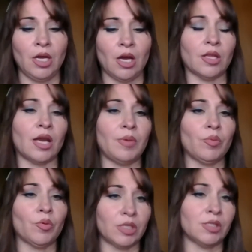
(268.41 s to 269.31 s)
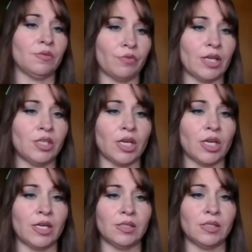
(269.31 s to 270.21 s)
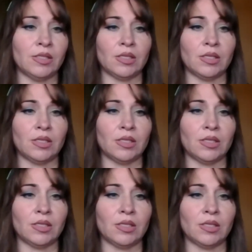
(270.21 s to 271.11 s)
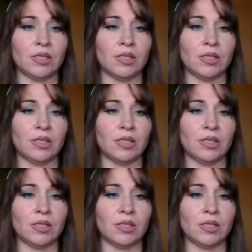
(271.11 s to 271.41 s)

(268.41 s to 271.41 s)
people were disenfranchised on voting in person,